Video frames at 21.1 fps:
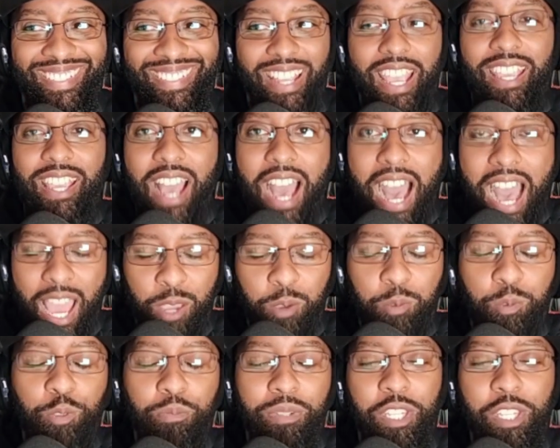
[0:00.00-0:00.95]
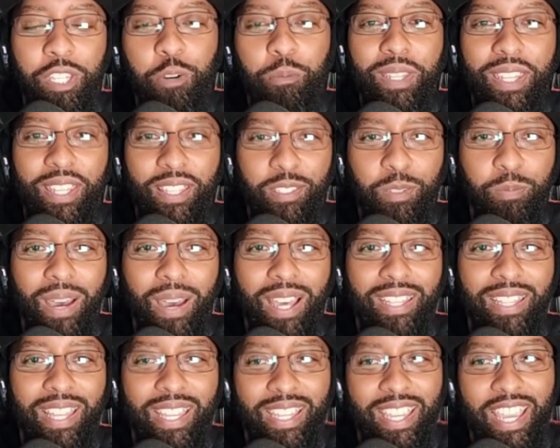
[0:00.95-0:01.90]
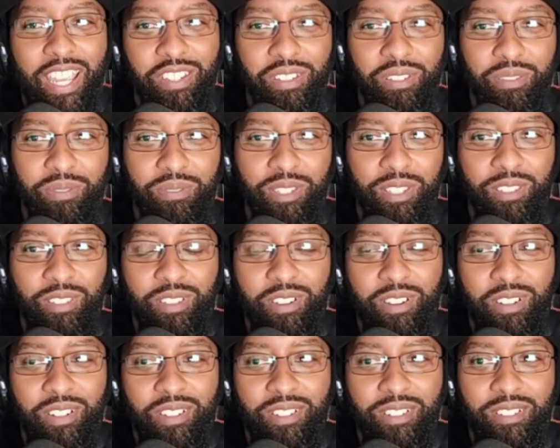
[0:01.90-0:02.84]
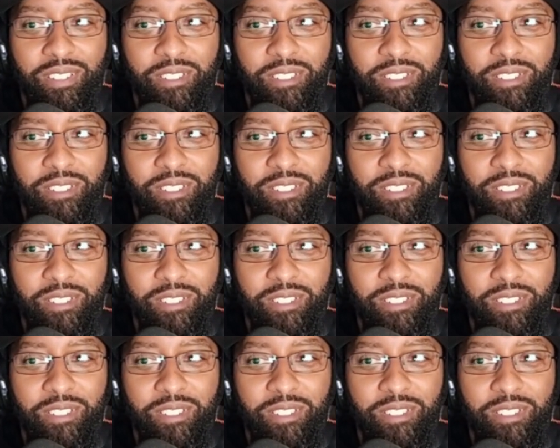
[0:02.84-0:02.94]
I will be opening spotlight caches for this card.